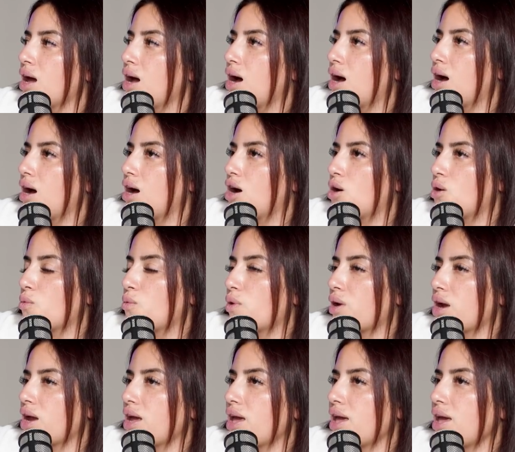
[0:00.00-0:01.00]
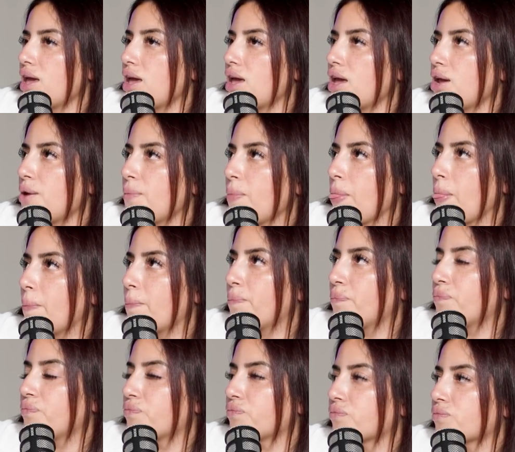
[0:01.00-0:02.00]
where he
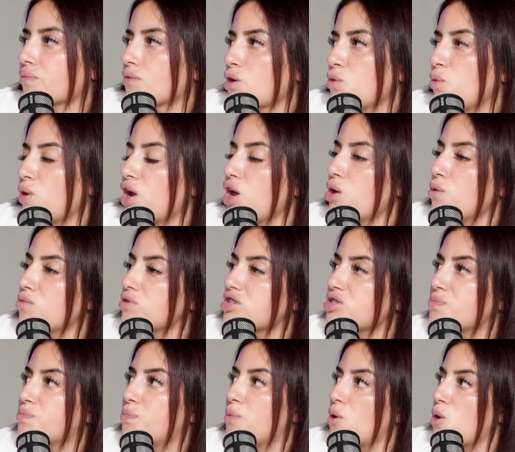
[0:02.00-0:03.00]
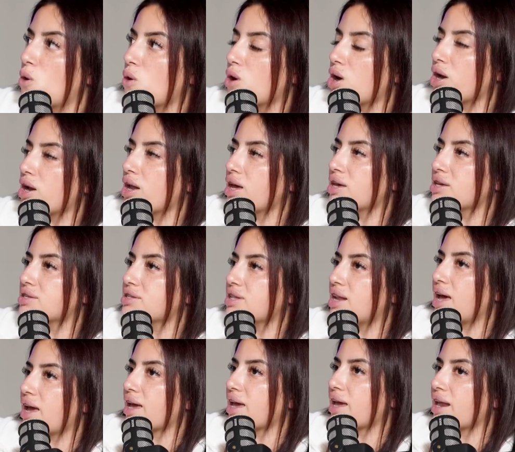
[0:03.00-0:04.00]
was born is
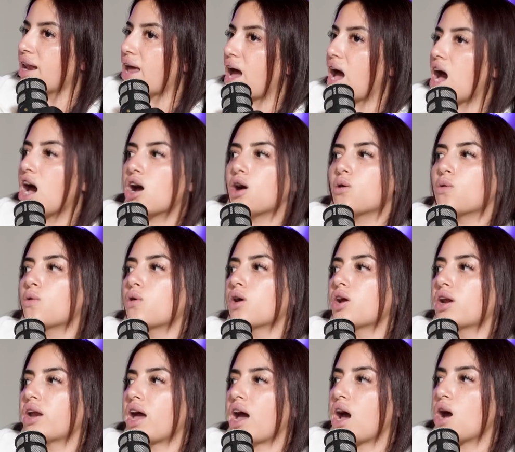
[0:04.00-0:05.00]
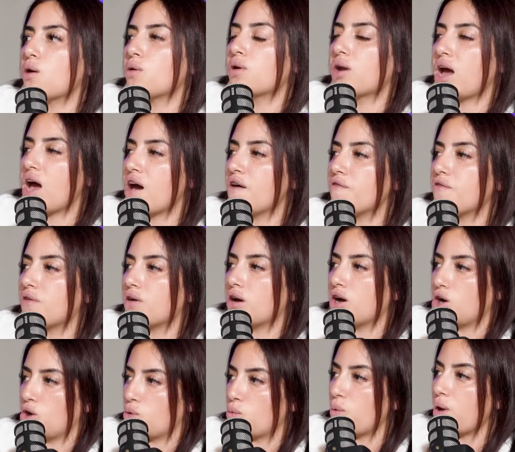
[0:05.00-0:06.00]
like an hour and a half
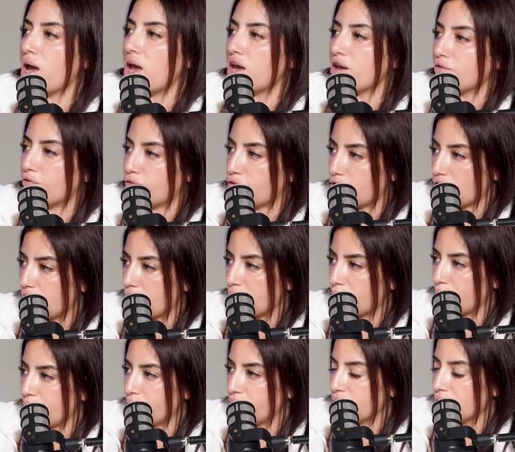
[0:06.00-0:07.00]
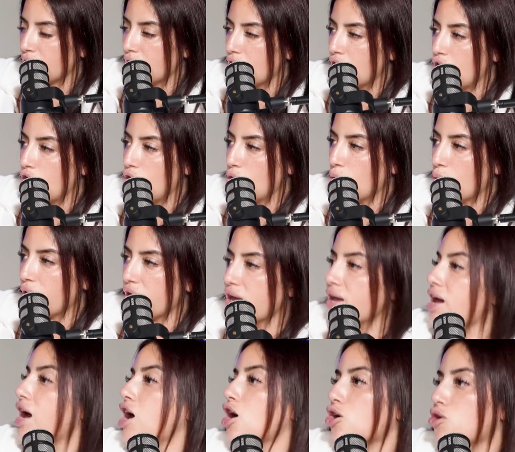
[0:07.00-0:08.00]
away from where he
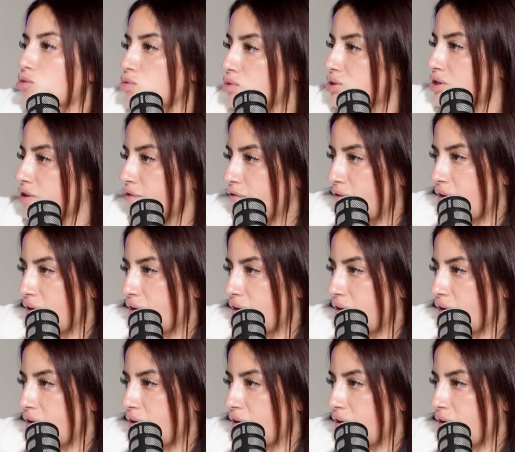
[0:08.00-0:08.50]
got crucified,